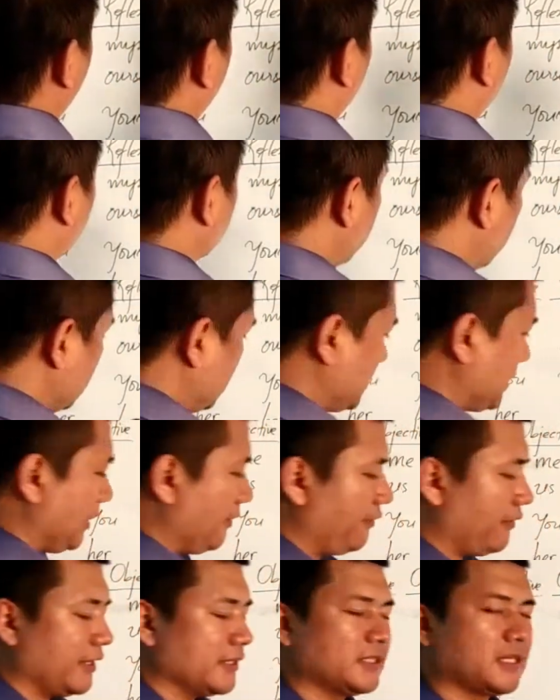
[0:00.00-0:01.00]

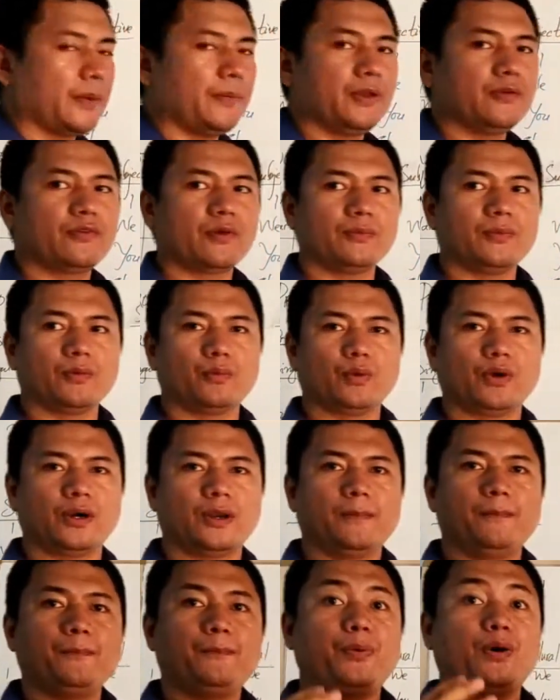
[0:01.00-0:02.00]
Possessive is coming from the word
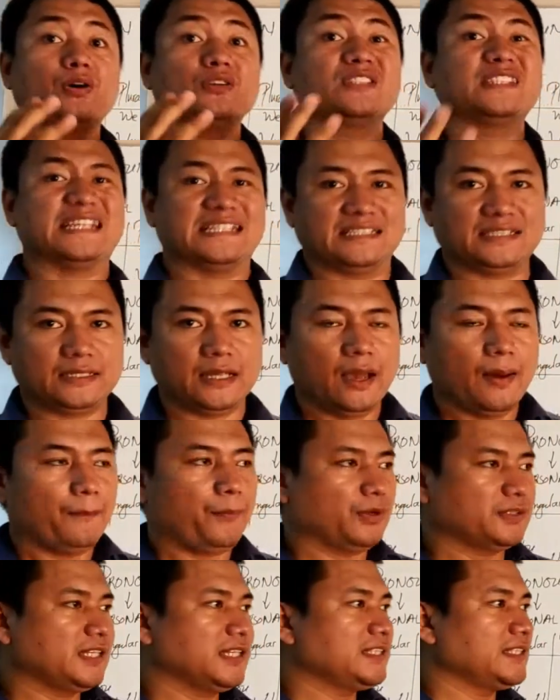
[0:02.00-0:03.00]
possess.
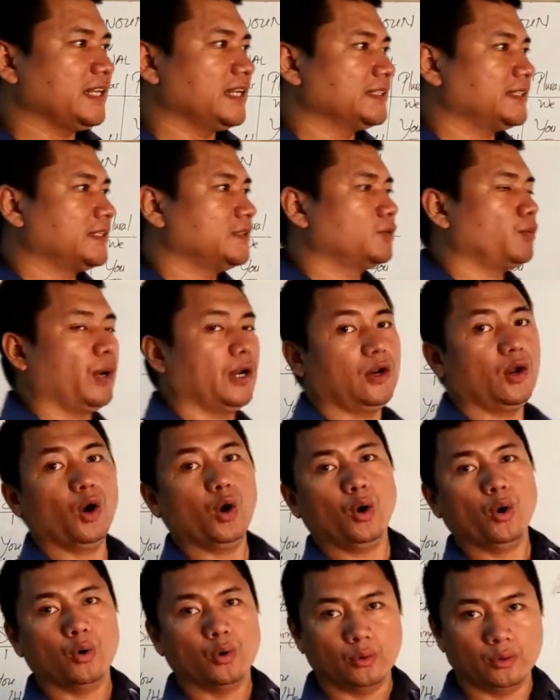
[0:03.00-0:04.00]
Possess in essence what?
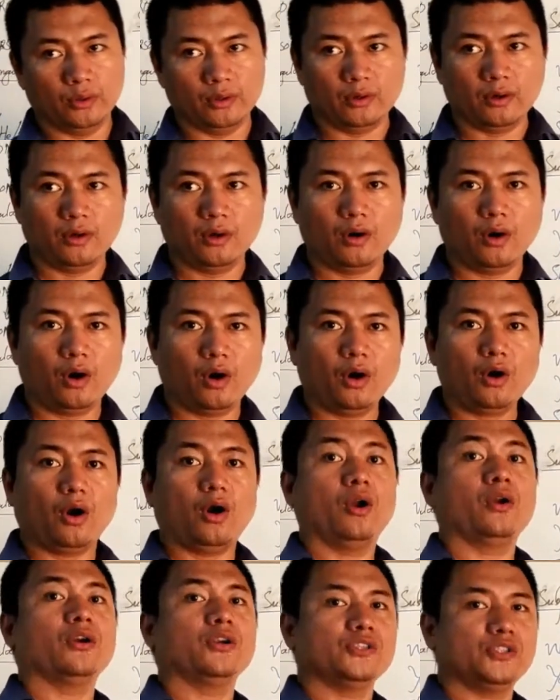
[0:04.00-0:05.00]
Own or
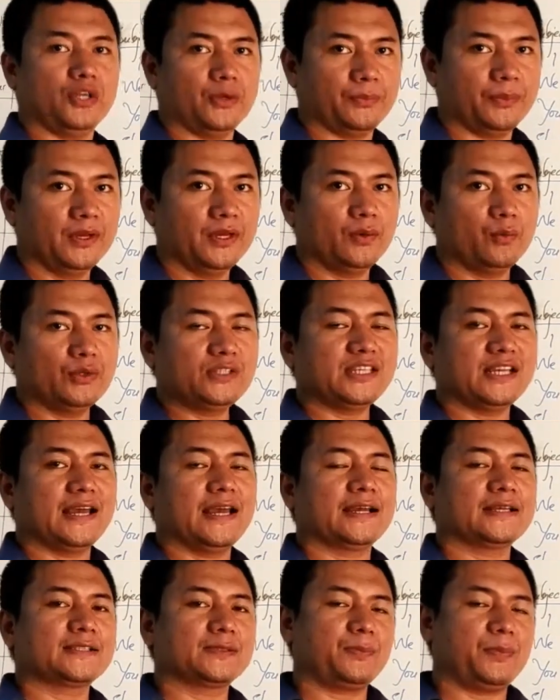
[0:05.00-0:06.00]
ownership, which
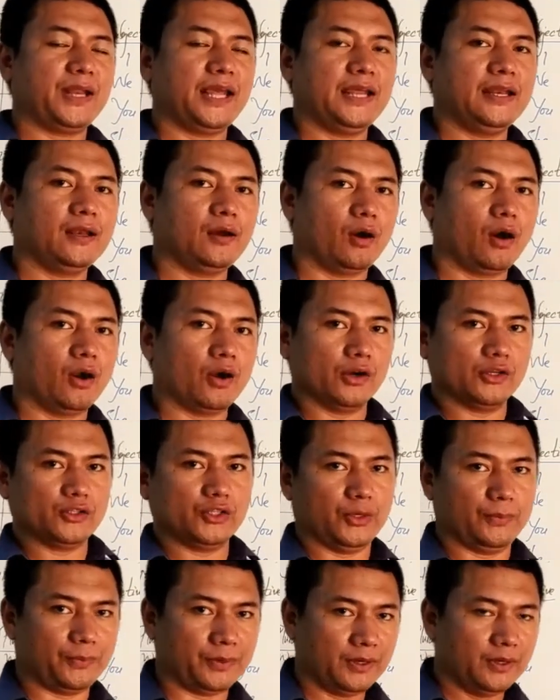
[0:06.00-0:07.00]
explain
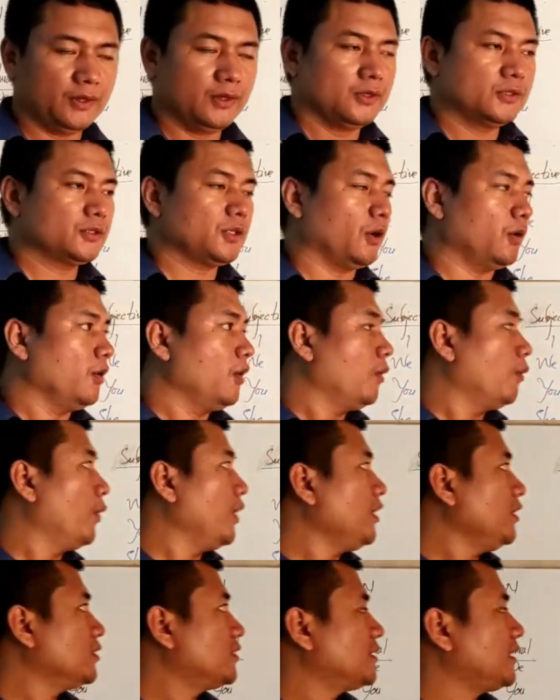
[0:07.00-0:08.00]
ownership. So
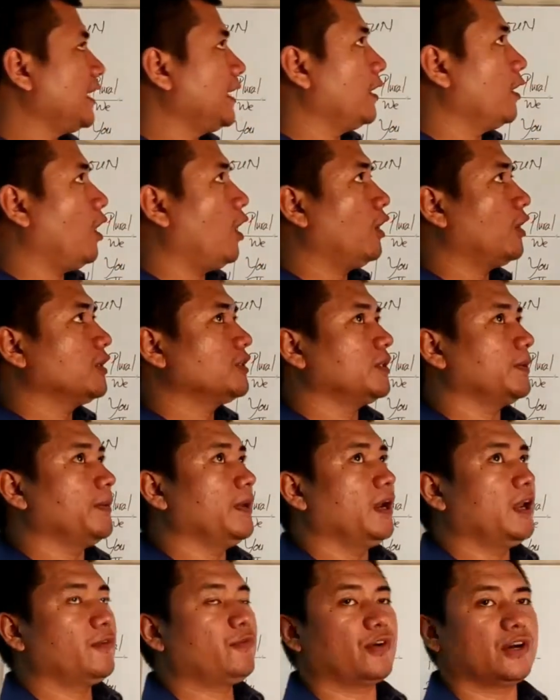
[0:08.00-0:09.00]
when you say ownership,
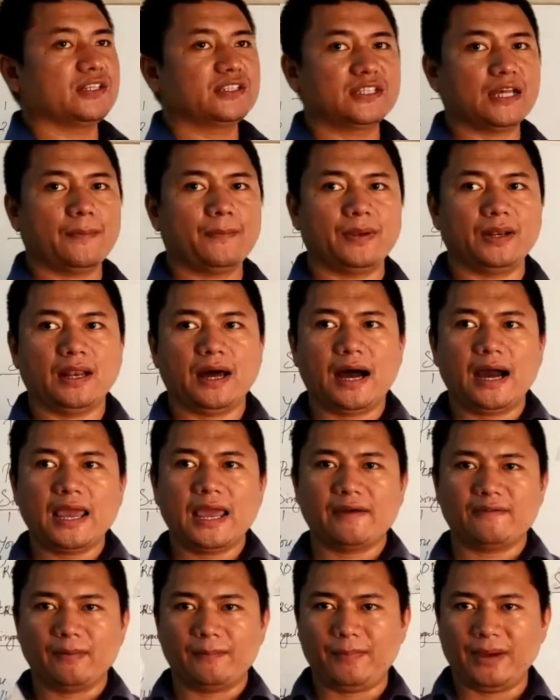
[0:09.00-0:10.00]
like for example, I
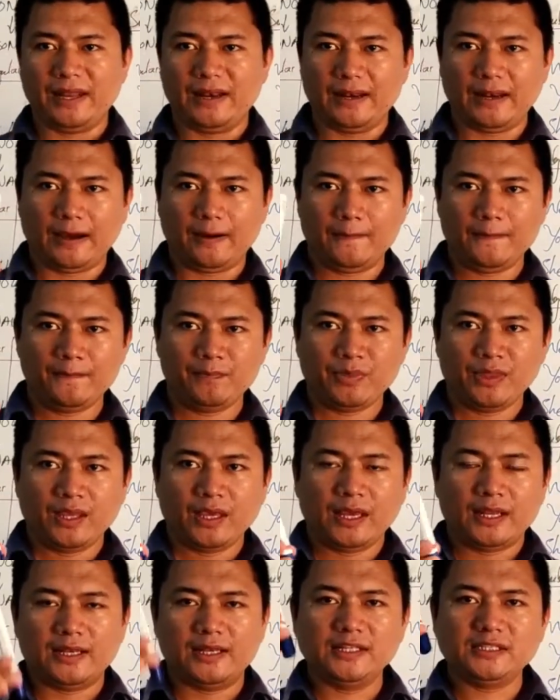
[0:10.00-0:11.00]
have a pen now,
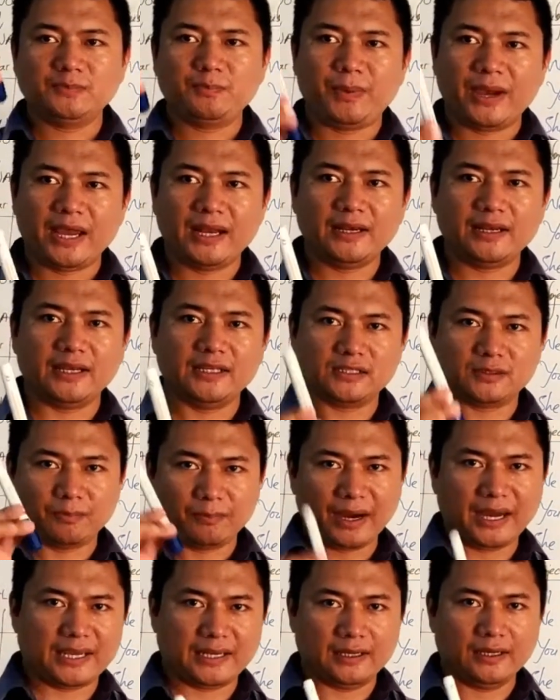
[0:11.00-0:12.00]
and this pen is
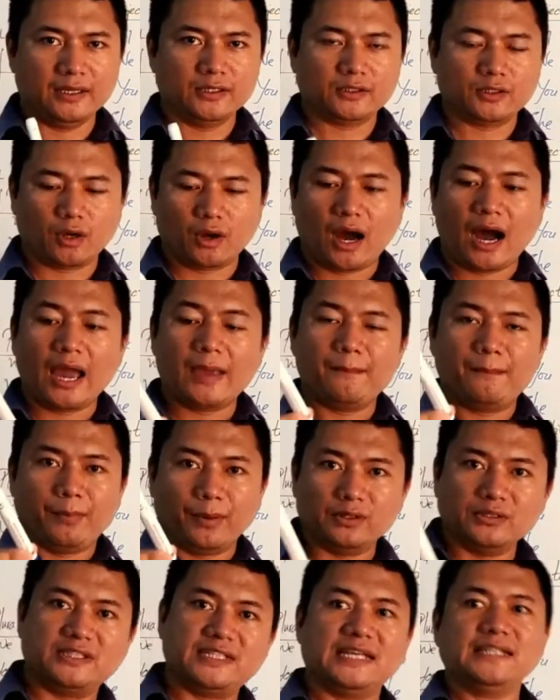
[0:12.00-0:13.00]
mine. So I
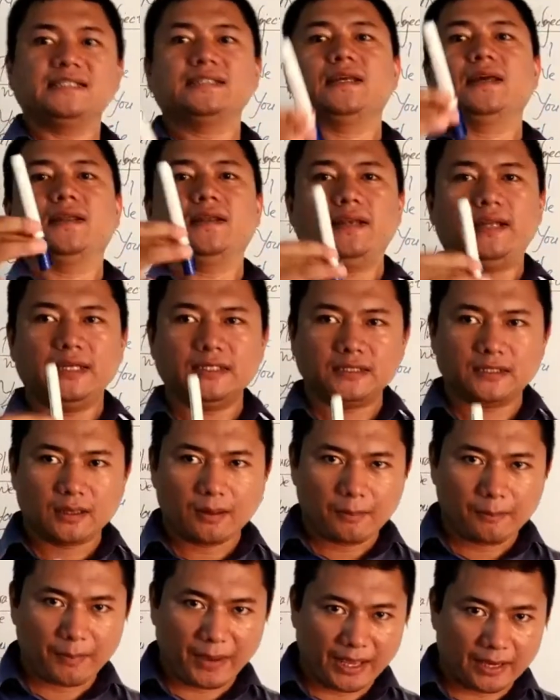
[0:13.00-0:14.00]
possess this
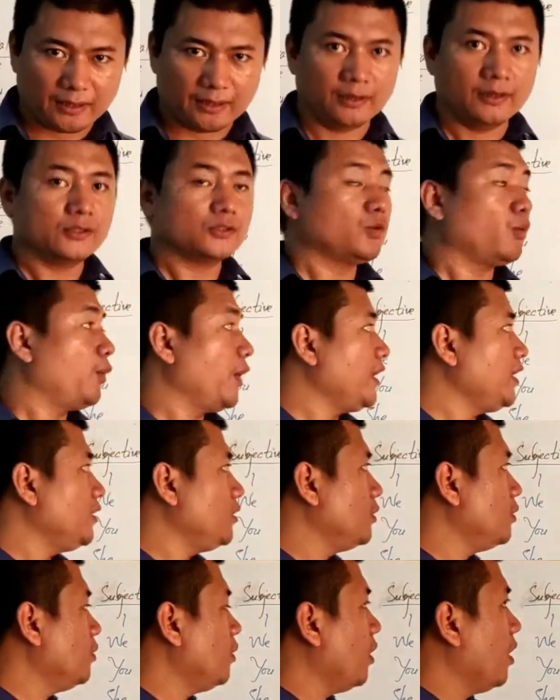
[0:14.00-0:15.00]
pen. So when
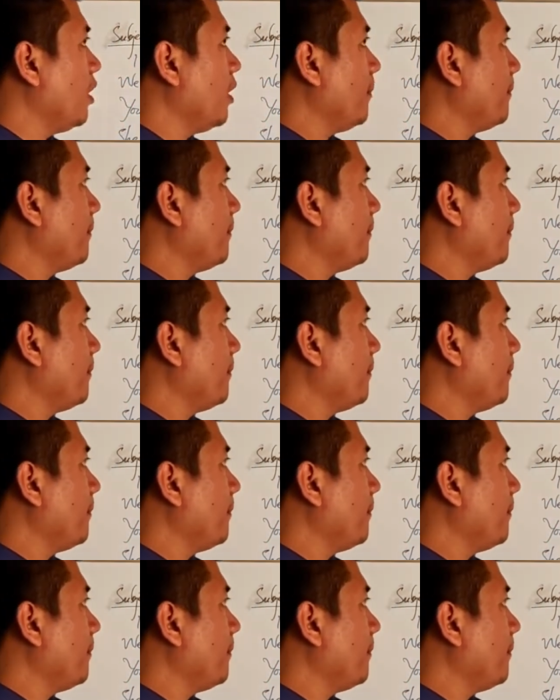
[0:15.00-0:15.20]
you